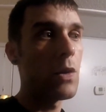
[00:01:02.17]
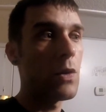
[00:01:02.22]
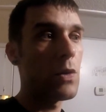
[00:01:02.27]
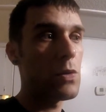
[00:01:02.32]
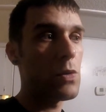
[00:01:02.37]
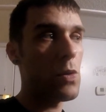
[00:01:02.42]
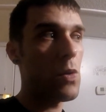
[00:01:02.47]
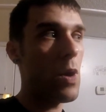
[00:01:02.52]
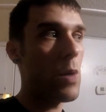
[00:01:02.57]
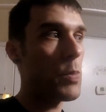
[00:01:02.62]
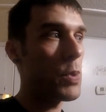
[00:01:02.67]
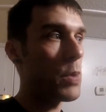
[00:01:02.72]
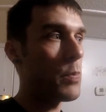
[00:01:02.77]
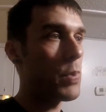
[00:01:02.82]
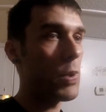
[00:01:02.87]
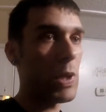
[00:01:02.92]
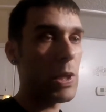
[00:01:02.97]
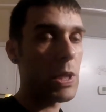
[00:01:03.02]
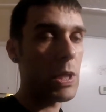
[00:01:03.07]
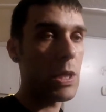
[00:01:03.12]
So I'm going to
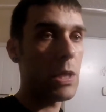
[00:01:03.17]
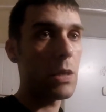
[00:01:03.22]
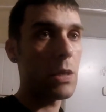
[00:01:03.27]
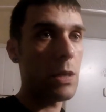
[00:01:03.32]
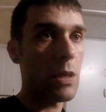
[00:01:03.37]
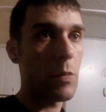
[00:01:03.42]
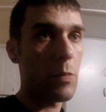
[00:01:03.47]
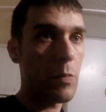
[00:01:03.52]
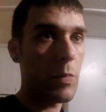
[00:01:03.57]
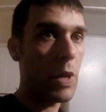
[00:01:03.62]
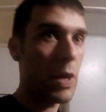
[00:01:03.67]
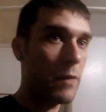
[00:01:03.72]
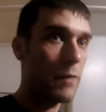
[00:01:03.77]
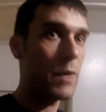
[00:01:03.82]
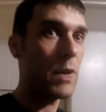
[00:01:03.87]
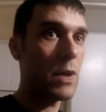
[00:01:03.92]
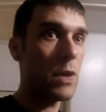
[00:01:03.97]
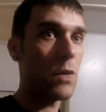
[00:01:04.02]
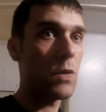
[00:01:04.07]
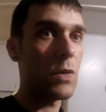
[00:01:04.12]
put a link in my
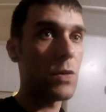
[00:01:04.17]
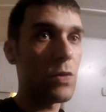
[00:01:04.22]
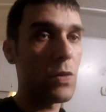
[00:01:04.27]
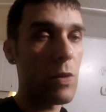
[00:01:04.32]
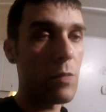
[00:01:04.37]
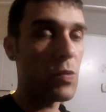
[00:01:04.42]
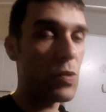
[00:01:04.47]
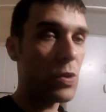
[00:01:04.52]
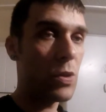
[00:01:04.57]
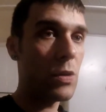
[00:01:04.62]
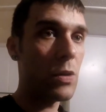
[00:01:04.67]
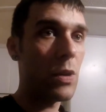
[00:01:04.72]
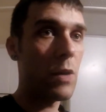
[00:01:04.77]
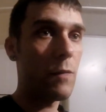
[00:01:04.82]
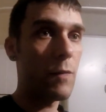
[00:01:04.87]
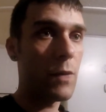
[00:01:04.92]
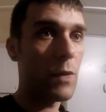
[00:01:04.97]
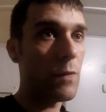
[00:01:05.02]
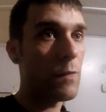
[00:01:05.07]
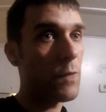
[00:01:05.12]
video description
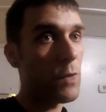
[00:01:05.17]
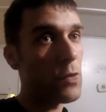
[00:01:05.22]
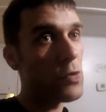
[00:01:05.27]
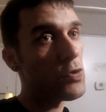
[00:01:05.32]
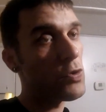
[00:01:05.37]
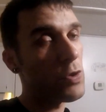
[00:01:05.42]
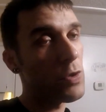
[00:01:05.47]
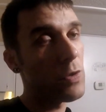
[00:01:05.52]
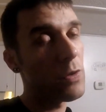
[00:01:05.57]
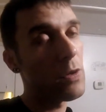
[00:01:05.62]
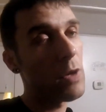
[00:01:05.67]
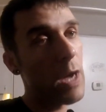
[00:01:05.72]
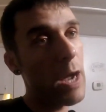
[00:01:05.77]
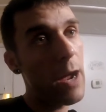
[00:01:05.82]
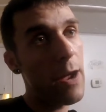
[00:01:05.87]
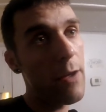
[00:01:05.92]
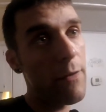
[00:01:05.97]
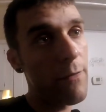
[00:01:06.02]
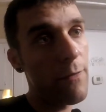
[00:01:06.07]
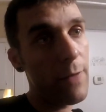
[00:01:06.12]
of the version
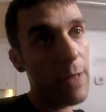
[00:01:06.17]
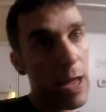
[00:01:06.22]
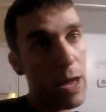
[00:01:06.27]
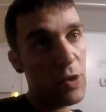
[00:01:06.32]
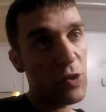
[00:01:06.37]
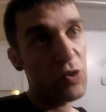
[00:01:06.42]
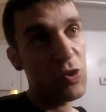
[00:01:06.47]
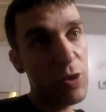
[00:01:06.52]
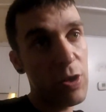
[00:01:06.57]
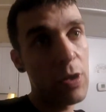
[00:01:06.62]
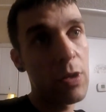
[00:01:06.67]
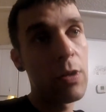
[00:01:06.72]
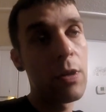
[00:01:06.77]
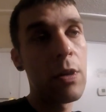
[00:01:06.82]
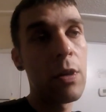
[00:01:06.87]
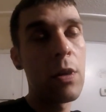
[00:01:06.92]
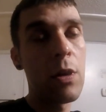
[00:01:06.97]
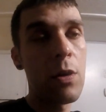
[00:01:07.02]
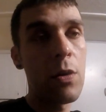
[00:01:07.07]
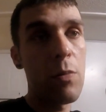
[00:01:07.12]
I flashed
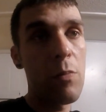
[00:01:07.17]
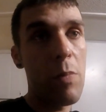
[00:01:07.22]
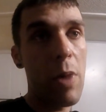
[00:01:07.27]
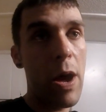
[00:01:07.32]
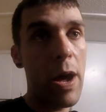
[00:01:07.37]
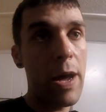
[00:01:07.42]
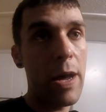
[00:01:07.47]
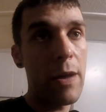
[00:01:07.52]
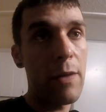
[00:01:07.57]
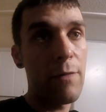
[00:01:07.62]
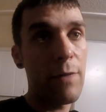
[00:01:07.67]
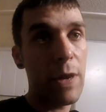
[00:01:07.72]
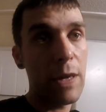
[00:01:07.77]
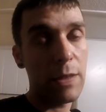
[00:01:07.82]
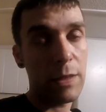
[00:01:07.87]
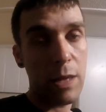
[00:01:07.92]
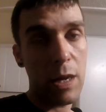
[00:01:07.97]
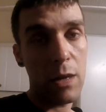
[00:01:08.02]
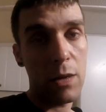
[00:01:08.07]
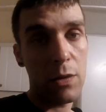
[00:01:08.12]
my
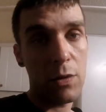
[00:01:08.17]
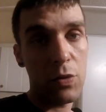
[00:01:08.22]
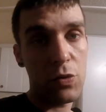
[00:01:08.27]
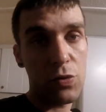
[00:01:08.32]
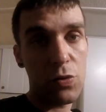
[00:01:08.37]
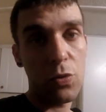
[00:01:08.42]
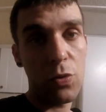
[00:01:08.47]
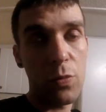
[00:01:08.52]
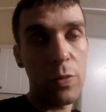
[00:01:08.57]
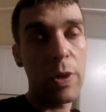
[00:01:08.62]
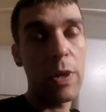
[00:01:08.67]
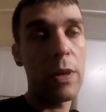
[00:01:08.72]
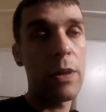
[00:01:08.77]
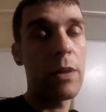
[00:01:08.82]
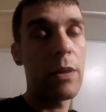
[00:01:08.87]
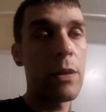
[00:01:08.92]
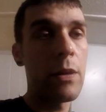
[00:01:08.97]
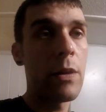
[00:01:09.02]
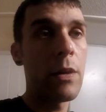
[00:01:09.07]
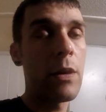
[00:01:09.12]
flysky controller
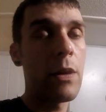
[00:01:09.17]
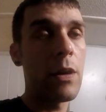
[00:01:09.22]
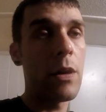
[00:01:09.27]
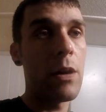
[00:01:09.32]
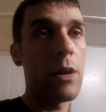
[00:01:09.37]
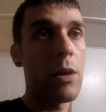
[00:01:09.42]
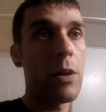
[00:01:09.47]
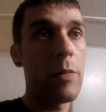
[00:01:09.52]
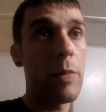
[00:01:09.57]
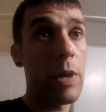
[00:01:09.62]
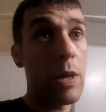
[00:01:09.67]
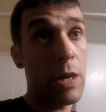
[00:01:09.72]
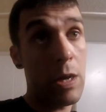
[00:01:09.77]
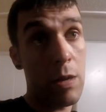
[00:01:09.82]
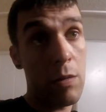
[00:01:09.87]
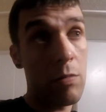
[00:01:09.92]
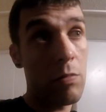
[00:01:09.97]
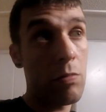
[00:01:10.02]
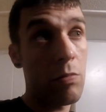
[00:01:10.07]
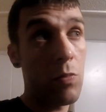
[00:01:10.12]
with, and it
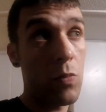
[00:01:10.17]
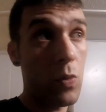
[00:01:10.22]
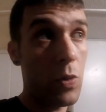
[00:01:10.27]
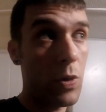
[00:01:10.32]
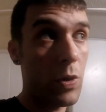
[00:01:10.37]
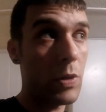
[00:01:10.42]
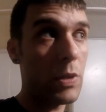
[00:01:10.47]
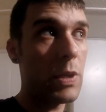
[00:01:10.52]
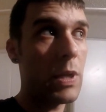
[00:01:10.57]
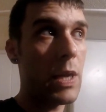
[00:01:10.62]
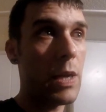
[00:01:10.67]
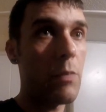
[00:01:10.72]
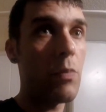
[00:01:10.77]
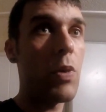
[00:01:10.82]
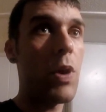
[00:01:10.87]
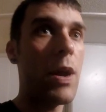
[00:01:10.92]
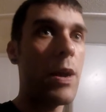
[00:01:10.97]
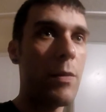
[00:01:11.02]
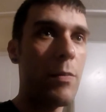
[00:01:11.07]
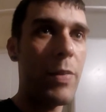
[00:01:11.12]
worked. It
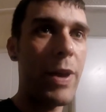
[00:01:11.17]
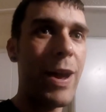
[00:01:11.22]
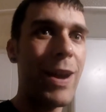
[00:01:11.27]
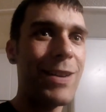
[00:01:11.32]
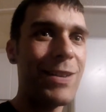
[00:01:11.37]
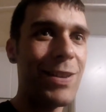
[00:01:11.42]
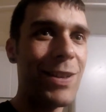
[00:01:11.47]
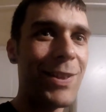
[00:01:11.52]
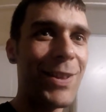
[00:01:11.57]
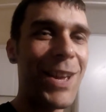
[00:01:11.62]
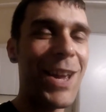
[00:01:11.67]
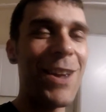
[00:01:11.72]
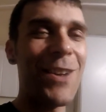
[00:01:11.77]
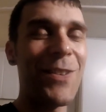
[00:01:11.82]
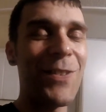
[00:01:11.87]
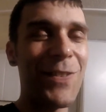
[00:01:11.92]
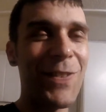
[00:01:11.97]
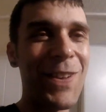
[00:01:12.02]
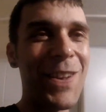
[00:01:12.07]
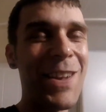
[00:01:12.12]
brought it back to
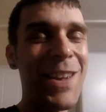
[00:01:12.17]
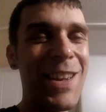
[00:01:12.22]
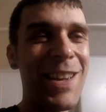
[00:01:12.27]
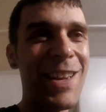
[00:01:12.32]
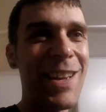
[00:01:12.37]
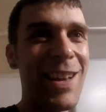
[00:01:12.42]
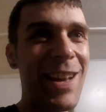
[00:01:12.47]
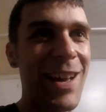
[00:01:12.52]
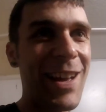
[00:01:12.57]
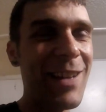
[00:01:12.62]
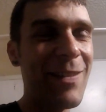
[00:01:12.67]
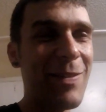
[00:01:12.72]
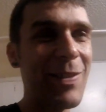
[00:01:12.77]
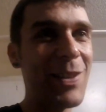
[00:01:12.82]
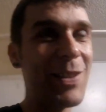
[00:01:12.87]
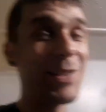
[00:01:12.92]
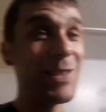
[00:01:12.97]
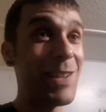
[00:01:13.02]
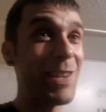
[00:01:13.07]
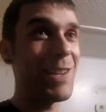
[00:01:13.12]
life
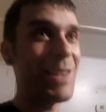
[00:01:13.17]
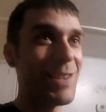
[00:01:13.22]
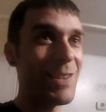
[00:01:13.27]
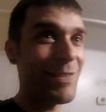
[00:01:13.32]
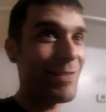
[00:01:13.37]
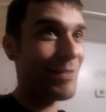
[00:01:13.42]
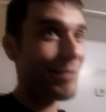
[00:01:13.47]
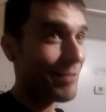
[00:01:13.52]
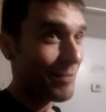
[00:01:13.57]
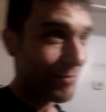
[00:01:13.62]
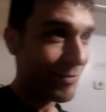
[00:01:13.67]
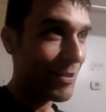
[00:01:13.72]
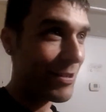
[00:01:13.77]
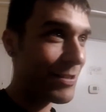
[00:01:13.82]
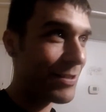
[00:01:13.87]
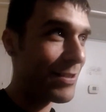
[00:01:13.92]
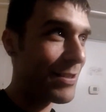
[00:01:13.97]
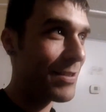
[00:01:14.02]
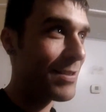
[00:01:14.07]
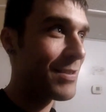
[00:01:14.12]
because I
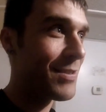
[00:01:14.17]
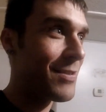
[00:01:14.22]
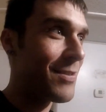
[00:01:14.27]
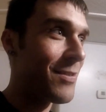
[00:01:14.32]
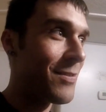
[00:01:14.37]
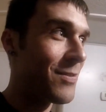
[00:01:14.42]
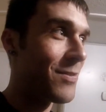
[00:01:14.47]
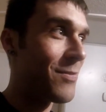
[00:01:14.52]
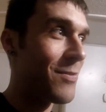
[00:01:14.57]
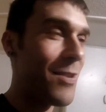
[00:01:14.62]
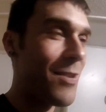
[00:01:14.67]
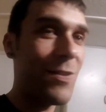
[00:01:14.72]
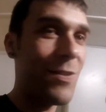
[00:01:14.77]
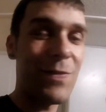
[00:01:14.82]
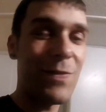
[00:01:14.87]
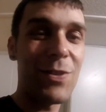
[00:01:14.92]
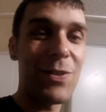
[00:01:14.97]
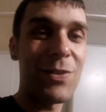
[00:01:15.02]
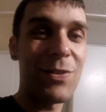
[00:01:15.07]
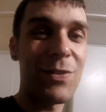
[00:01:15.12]
originally installed the wrong
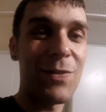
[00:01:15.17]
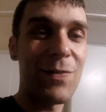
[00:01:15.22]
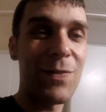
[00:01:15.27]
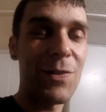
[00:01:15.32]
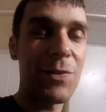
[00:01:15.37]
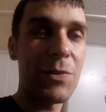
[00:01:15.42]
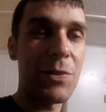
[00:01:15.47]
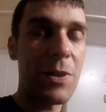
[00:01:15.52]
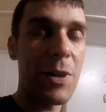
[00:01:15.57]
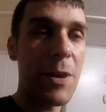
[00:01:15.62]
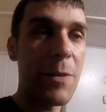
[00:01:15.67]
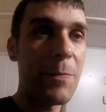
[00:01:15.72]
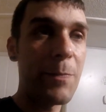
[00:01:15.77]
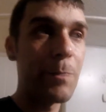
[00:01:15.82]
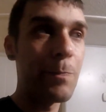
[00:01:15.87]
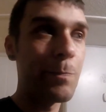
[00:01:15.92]
version the first time.